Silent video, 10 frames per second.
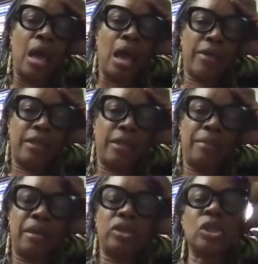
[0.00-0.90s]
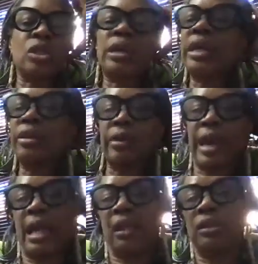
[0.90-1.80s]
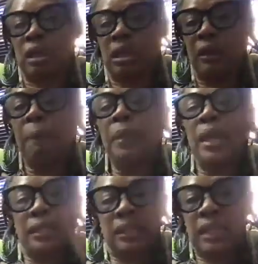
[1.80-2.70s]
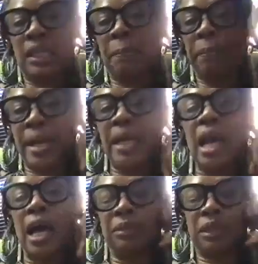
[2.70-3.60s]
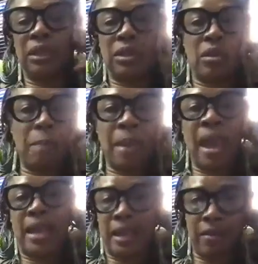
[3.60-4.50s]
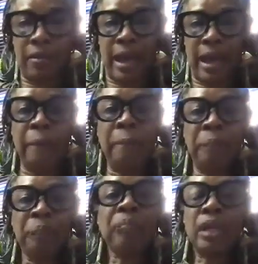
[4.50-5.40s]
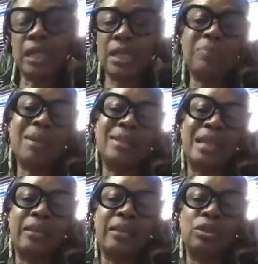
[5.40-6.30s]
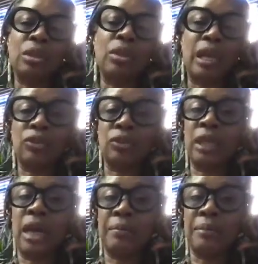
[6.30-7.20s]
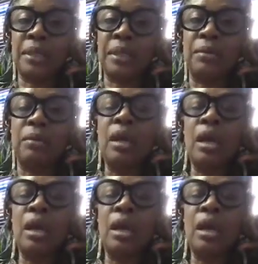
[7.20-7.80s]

And then we just look at your calendar, see the breakup so you don't panic, okay? Because sometimes that gives you a little extra time too.